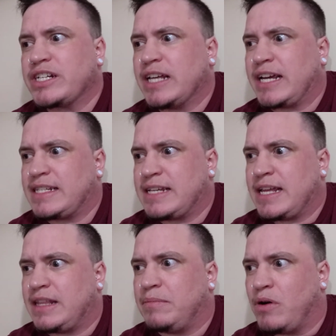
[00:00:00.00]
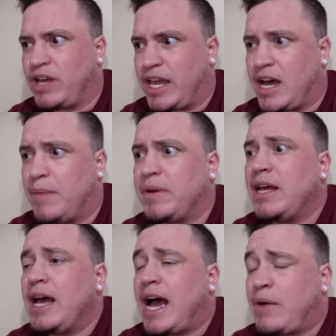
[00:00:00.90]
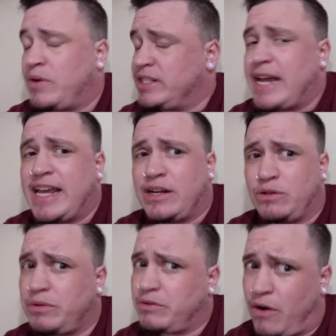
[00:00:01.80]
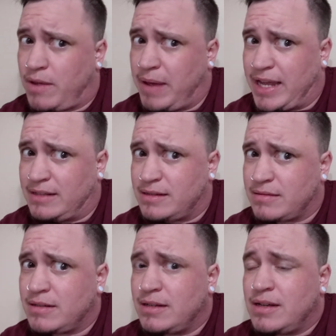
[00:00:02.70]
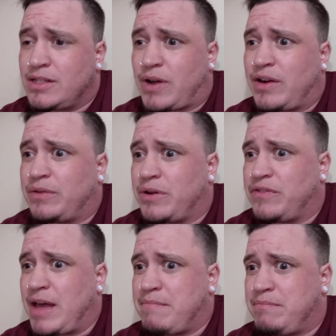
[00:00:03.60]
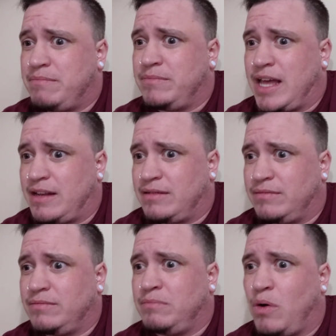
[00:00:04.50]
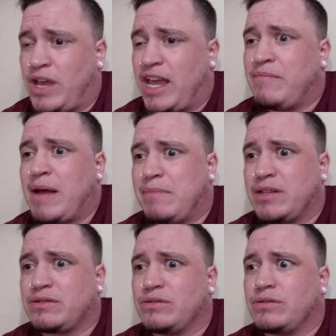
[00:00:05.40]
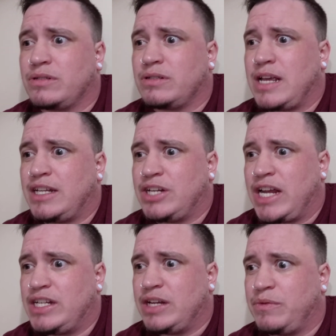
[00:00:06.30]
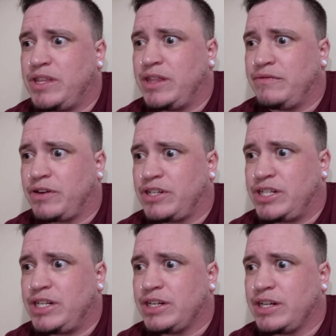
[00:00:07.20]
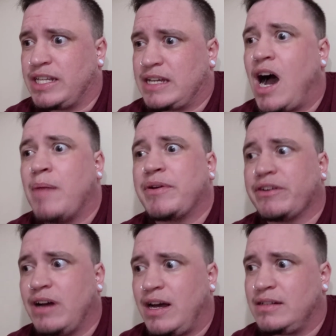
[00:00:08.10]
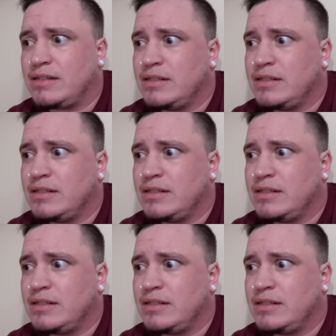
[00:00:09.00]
Like I said, the bulking up, I was diagnosed with growing pains, so I don't know if that bulking of my muscles and changing within the first year is common or not.